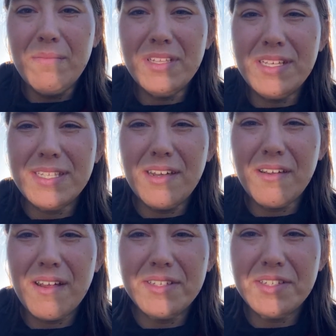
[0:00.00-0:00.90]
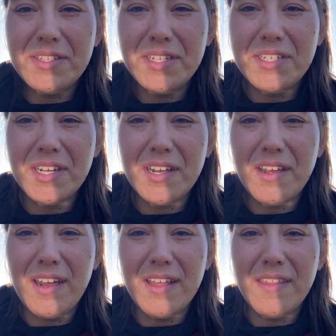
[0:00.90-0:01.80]
Please tell Crunch to turn
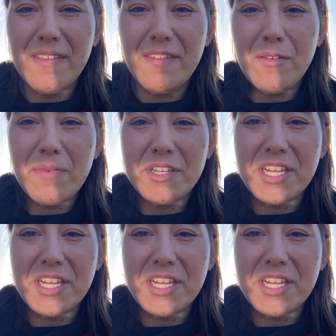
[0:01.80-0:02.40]
on the super